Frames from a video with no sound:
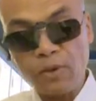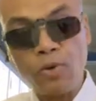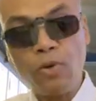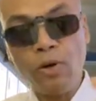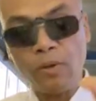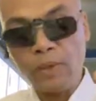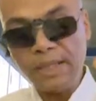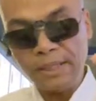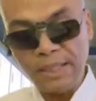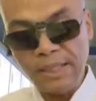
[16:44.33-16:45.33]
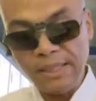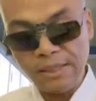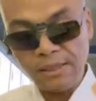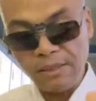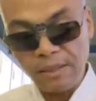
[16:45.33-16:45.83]
who or what
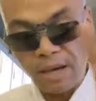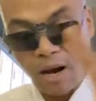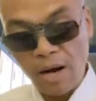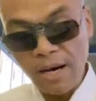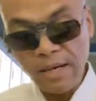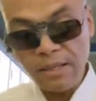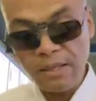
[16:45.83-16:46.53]
these are,